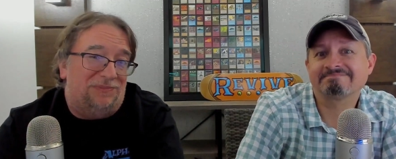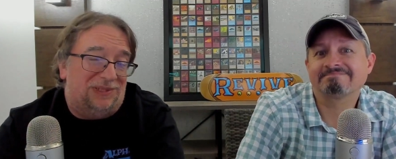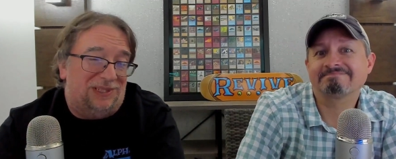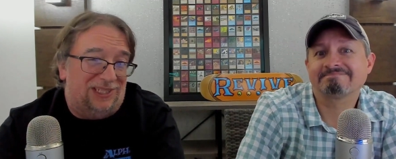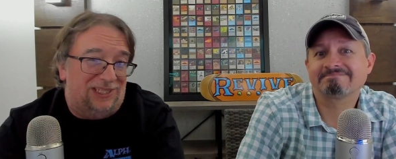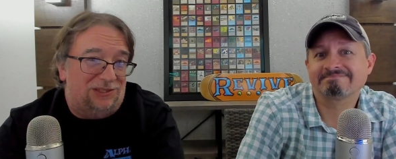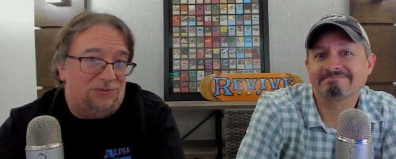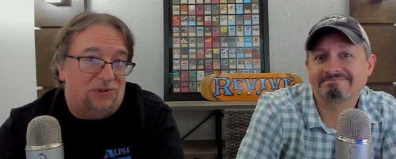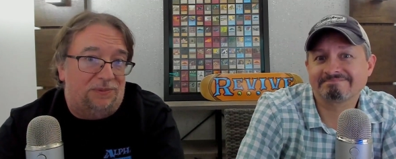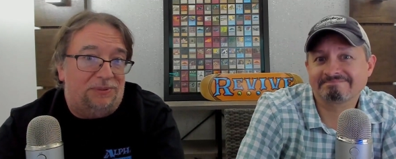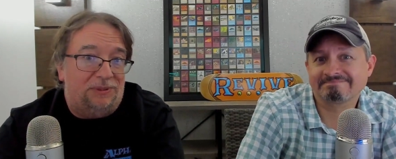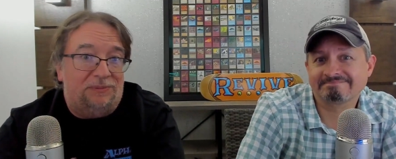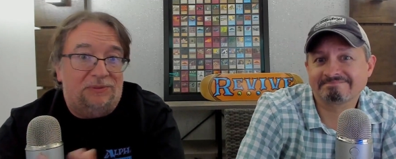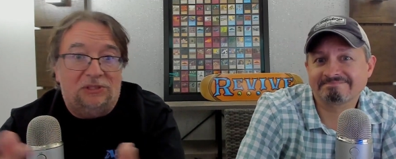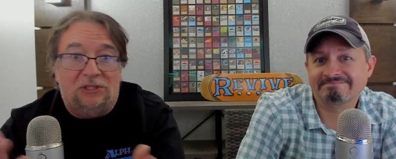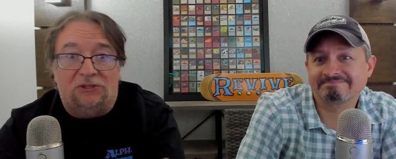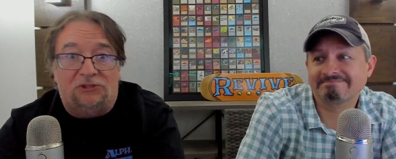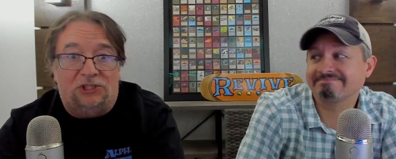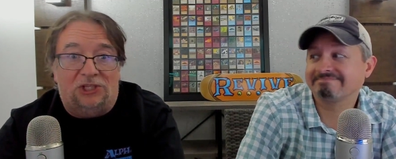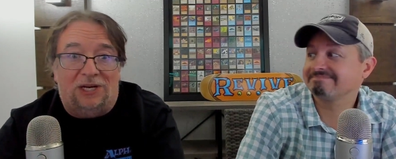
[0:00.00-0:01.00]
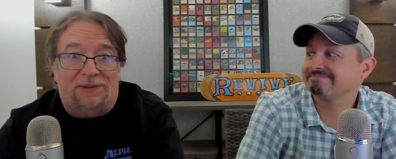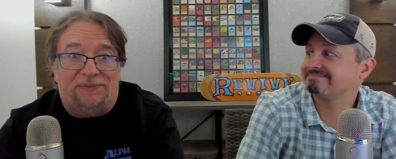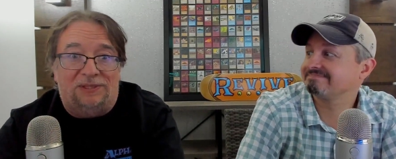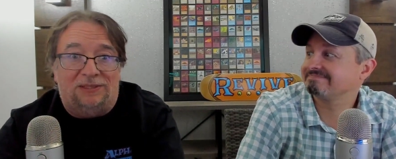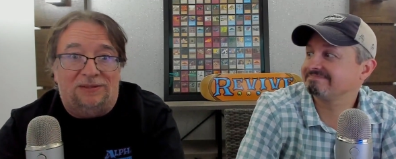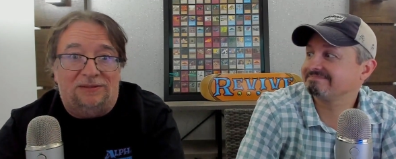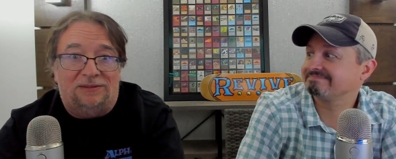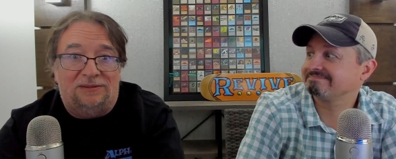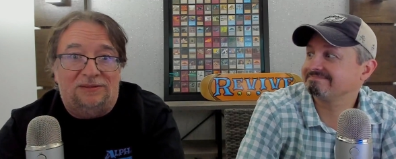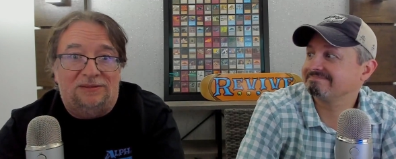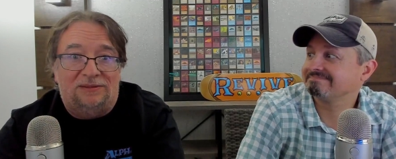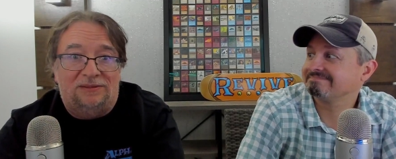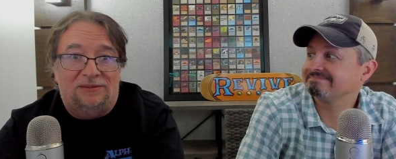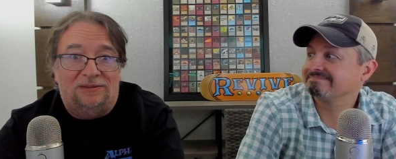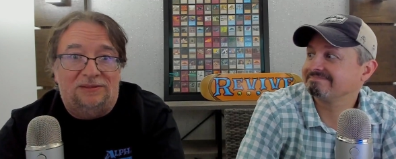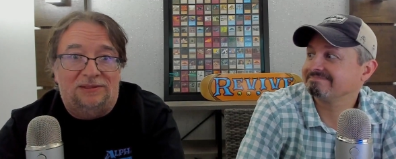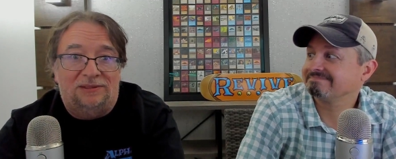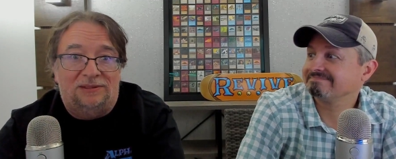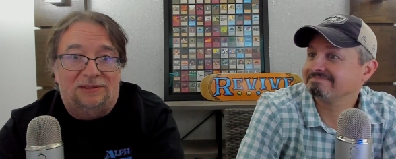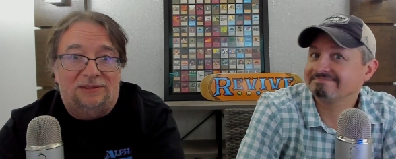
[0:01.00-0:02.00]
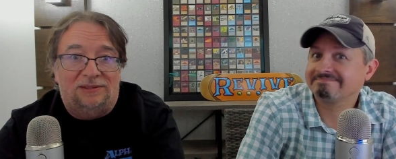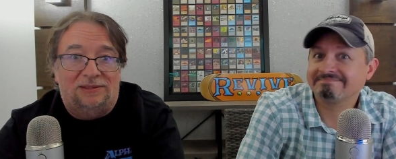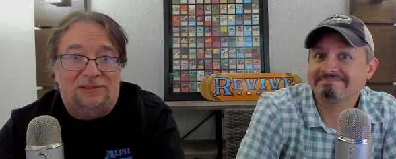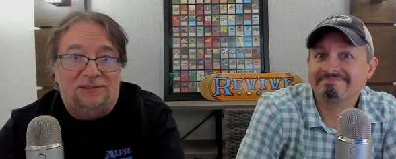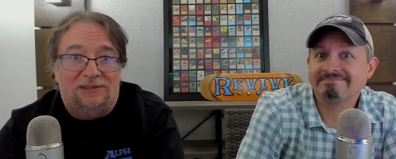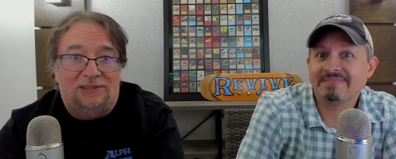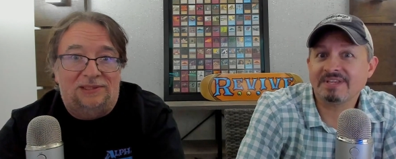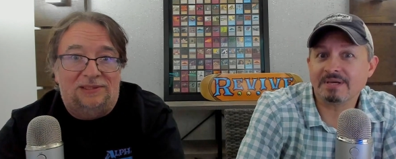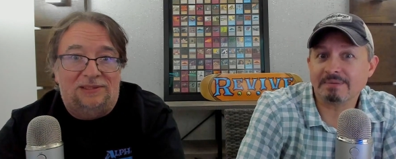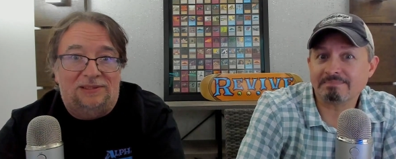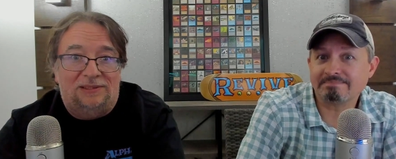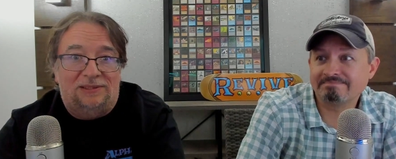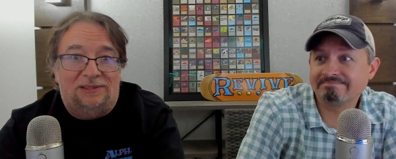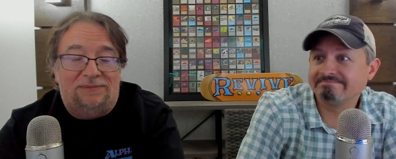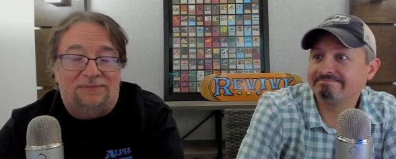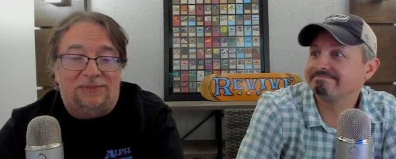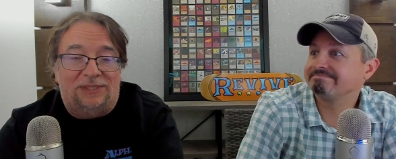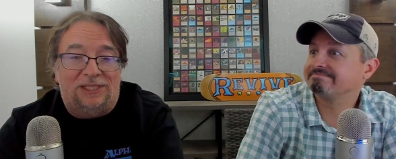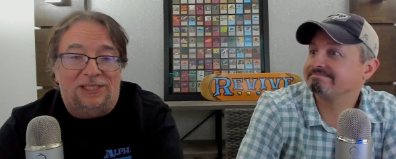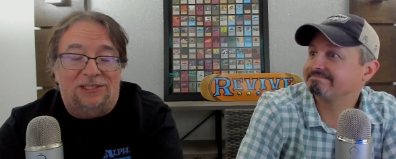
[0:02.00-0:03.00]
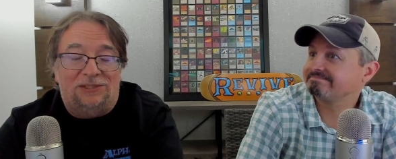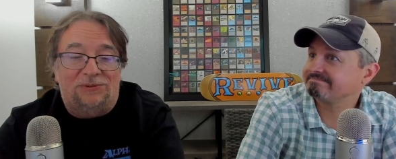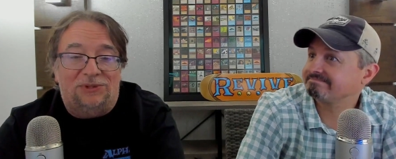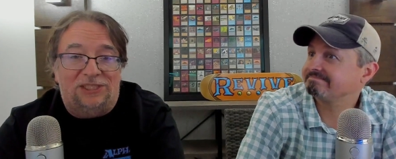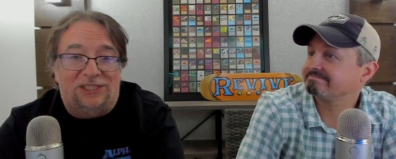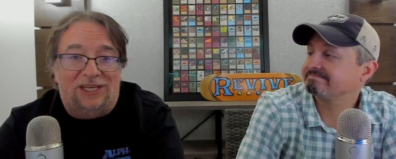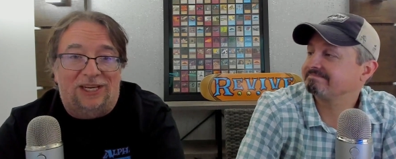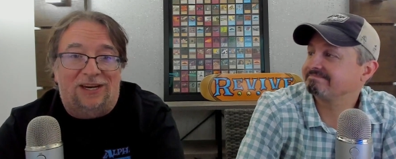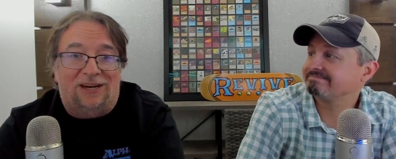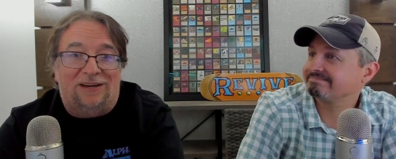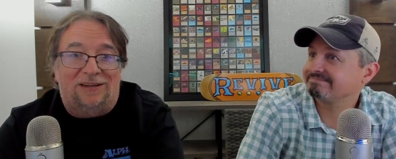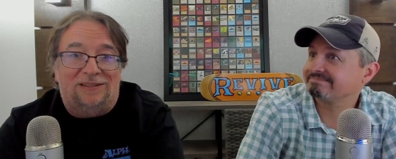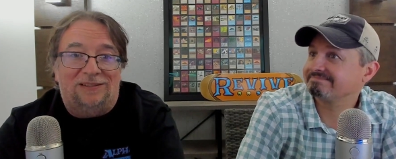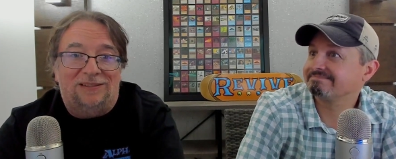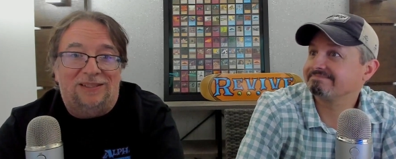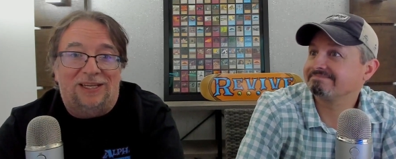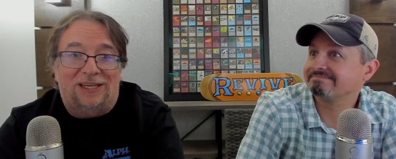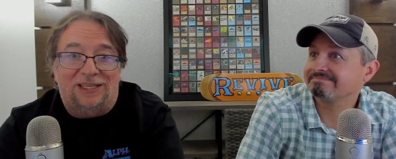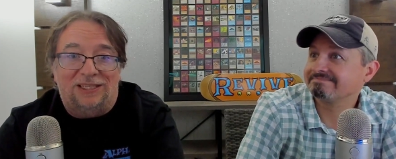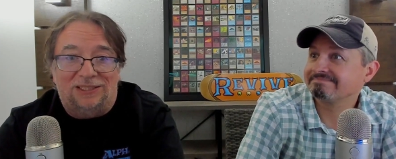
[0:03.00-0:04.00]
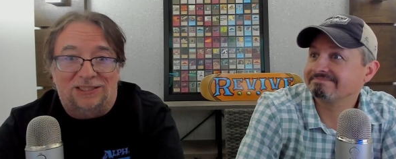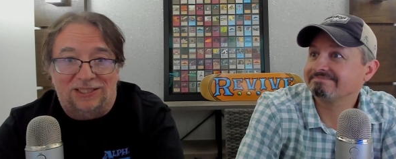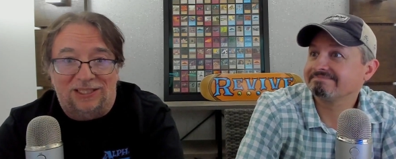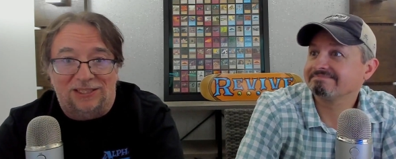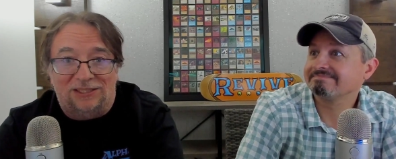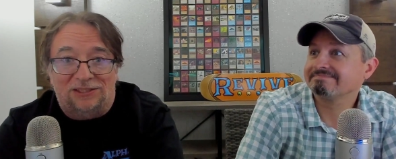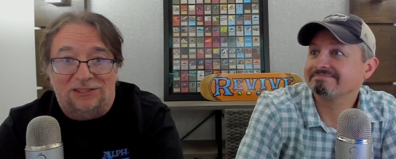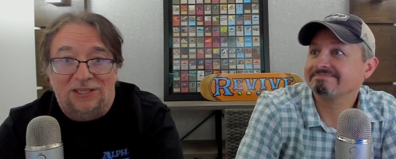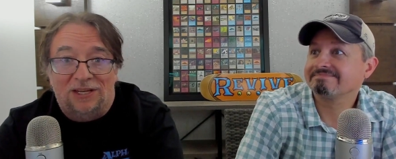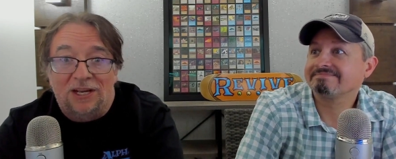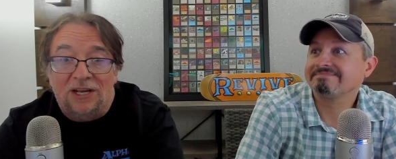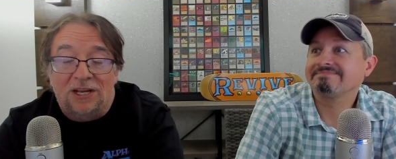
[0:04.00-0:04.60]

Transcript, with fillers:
Speaker 1: place where people go shopping. Yep. Because it was there and it exists.